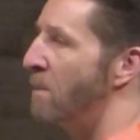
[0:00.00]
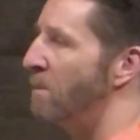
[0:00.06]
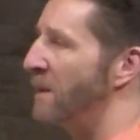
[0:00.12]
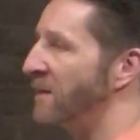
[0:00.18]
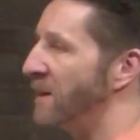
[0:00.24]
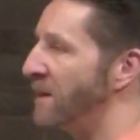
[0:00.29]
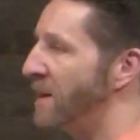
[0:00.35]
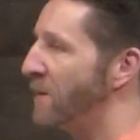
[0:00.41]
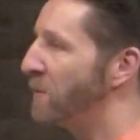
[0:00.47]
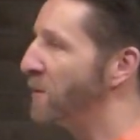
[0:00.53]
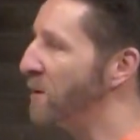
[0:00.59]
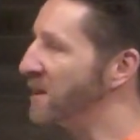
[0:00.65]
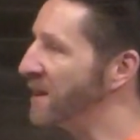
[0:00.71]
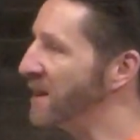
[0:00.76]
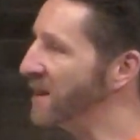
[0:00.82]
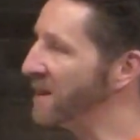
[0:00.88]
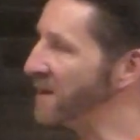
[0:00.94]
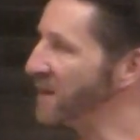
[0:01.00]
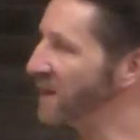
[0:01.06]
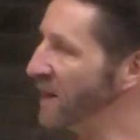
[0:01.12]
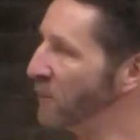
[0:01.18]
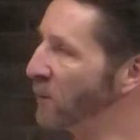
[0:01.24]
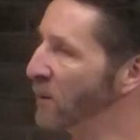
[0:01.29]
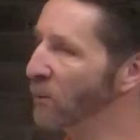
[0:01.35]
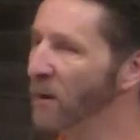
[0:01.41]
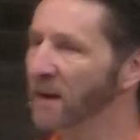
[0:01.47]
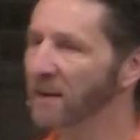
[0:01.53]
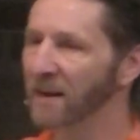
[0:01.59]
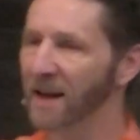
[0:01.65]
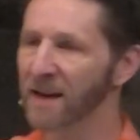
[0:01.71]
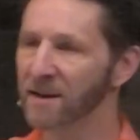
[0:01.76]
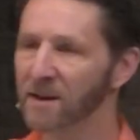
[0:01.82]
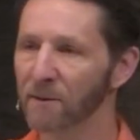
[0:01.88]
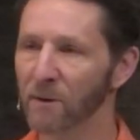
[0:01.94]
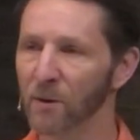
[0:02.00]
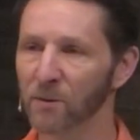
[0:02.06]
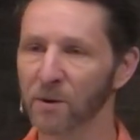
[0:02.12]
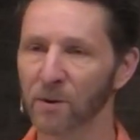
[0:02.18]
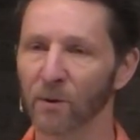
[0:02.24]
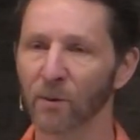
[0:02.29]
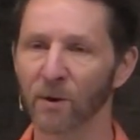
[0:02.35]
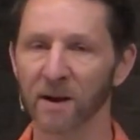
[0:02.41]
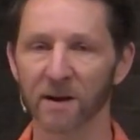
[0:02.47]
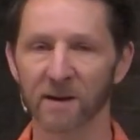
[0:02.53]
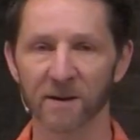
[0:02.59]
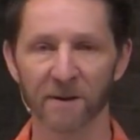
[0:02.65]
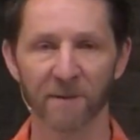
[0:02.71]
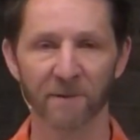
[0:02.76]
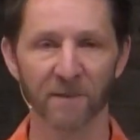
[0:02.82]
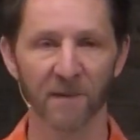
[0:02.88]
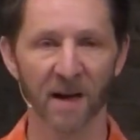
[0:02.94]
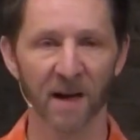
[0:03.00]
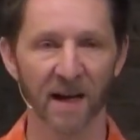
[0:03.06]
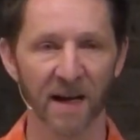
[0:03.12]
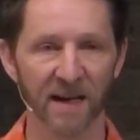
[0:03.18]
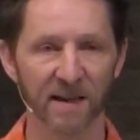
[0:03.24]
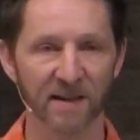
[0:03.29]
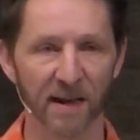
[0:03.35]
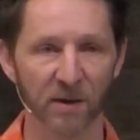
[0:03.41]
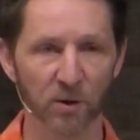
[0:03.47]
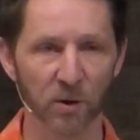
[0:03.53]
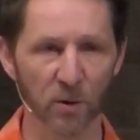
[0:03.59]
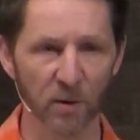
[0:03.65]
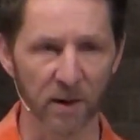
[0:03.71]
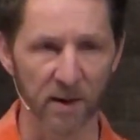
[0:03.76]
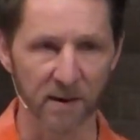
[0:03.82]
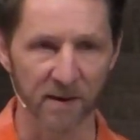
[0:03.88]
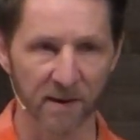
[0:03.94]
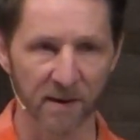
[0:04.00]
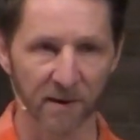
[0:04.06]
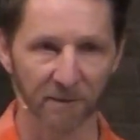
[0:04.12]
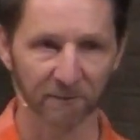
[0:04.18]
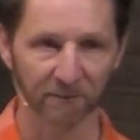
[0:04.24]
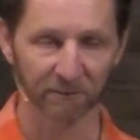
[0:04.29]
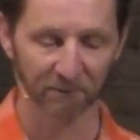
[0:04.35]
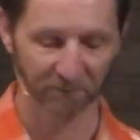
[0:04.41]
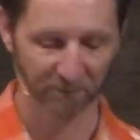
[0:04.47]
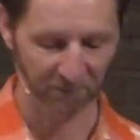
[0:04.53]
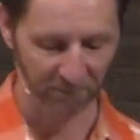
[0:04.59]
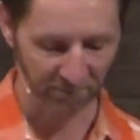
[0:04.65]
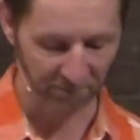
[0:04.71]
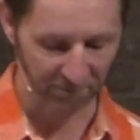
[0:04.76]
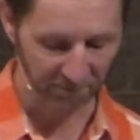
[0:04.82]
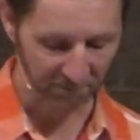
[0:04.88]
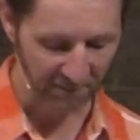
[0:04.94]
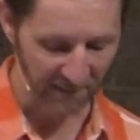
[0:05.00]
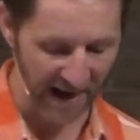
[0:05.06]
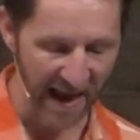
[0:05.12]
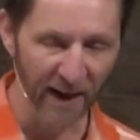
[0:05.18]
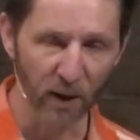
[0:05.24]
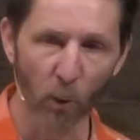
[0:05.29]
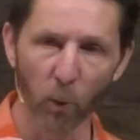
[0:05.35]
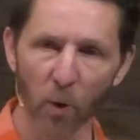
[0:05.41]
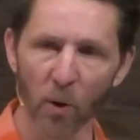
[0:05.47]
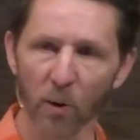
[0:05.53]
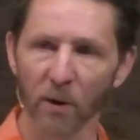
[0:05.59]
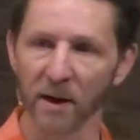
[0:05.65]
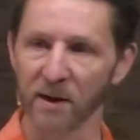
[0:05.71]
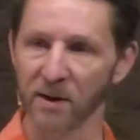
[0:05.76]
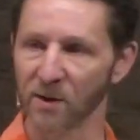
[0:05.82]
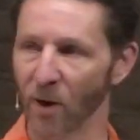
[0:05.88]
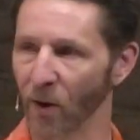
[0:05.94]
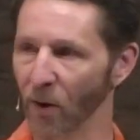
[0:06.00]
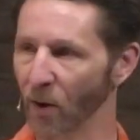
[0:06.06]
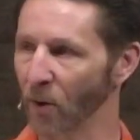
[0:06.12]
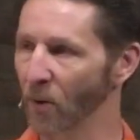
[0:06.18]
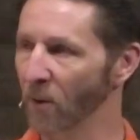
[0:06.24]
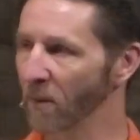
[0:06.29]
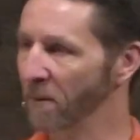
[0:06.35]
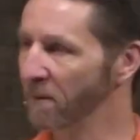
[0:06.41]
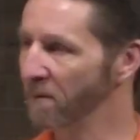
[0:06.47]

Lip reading: But the difference is, if we read the ends of those stories, is that Judas had a worldly sorrow.